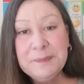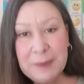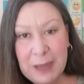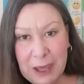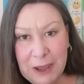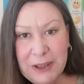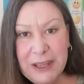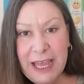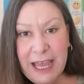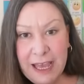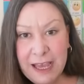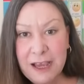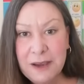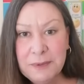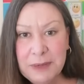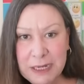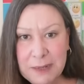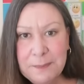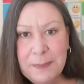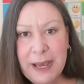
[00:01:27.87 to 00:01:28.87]
But okay,
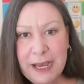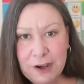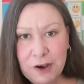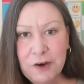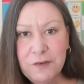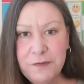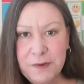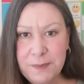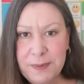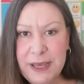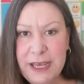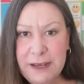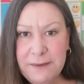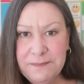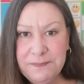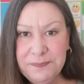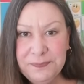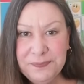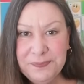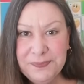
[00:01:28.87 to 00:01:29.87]
I'm going to back off a bit.
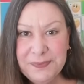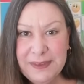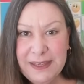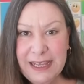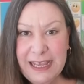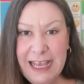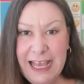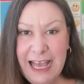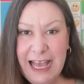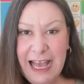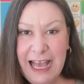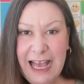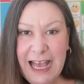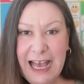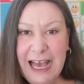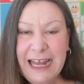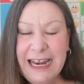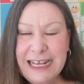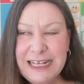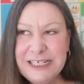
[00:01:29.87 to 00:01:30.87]

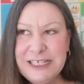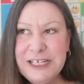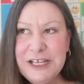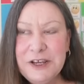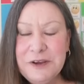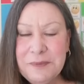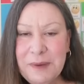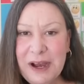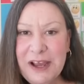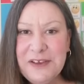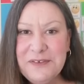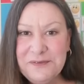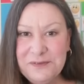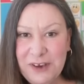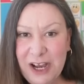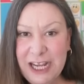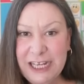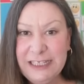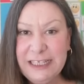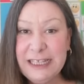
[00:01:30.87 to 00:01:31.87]
And actually, you might
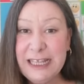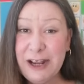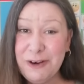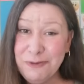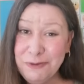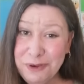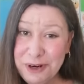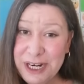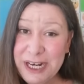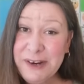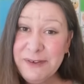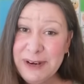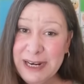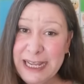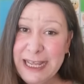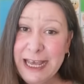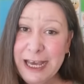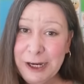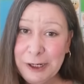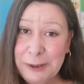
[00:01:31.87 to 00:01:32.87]
find that that really,
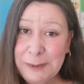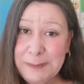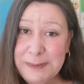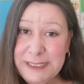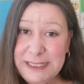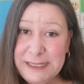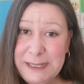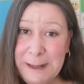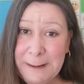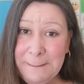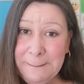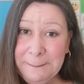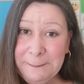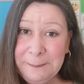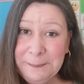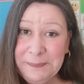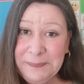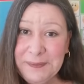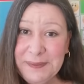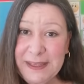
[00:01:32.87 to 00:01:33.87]
really helps.
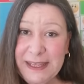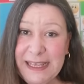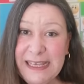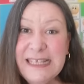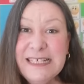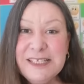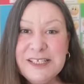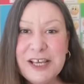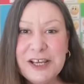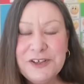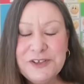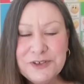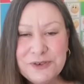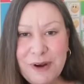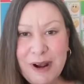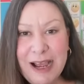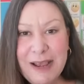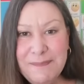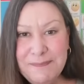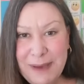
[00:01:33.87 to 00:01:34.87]
So
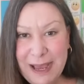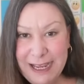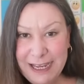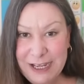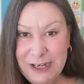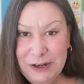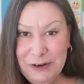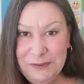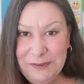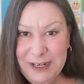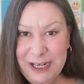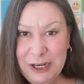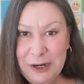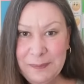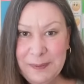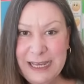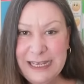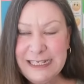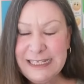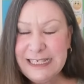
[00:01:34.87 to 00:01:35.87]
try backing off a
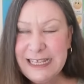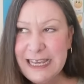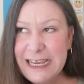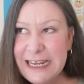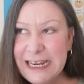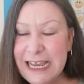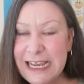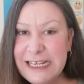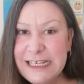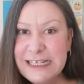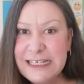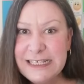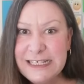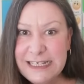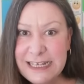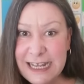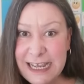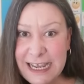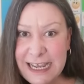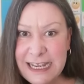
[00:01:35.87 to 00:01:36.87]
little bit.
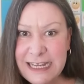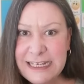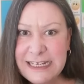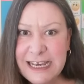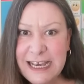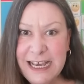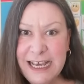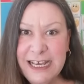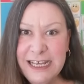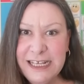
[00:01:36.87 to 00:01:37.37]
Teenagers need